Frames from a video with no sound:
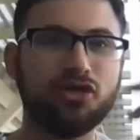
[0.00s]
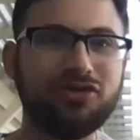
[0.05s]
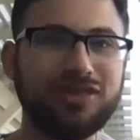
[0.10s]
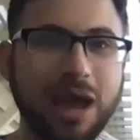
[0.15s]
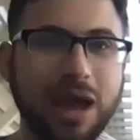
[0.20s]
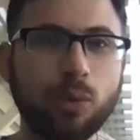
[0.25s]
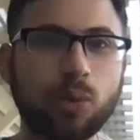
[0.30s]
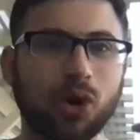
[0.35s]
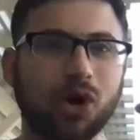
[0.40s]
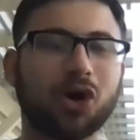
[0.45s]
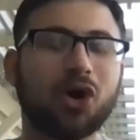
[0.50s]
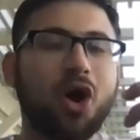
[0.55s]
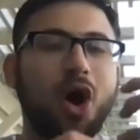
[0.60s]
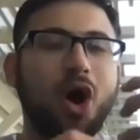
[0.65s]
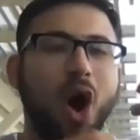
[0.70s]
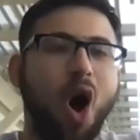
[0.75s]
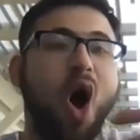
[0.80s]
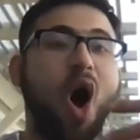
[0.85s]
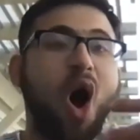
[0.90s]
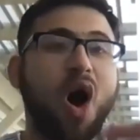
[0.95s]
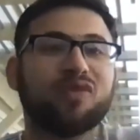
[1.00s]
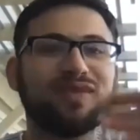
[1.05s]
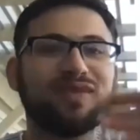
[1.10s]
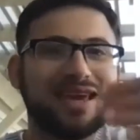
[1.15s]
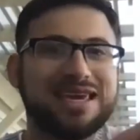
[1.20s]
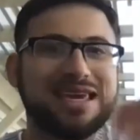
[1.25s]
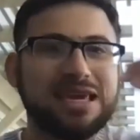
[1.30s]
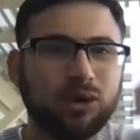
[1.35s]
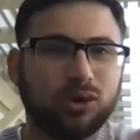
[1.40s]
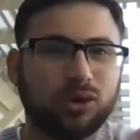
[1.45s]
they were on the
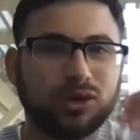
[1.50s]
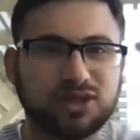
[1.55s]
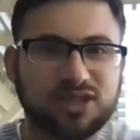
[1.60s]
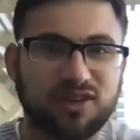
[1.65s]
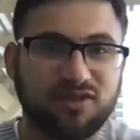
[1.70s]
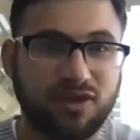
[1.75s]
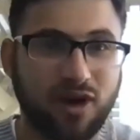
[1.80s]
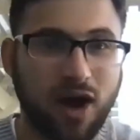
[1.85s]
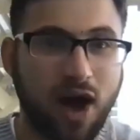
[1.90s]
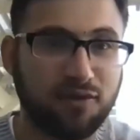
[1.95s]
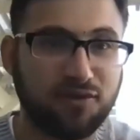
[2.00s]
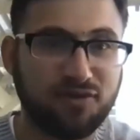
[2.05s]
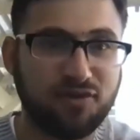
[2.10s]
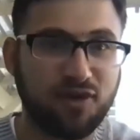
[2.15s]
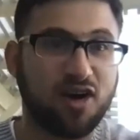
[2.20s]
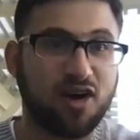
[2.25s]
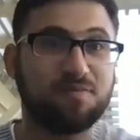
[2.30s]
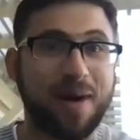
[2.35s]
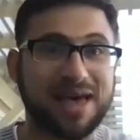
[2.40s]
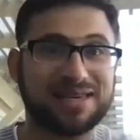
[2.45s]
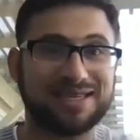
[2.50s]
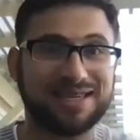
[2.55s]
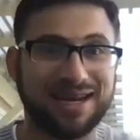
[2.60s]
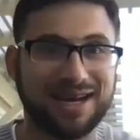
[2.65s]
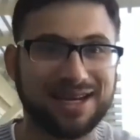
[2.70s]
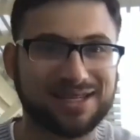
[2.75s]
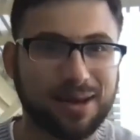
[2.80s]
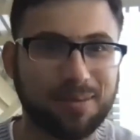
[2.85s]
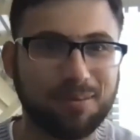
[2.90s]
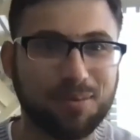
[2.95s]
heels of
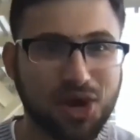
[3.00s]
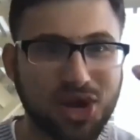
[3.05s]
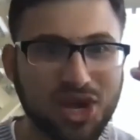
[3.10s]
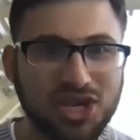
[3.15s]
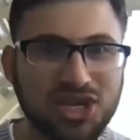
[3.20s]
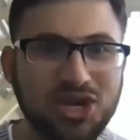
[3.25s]
messianism.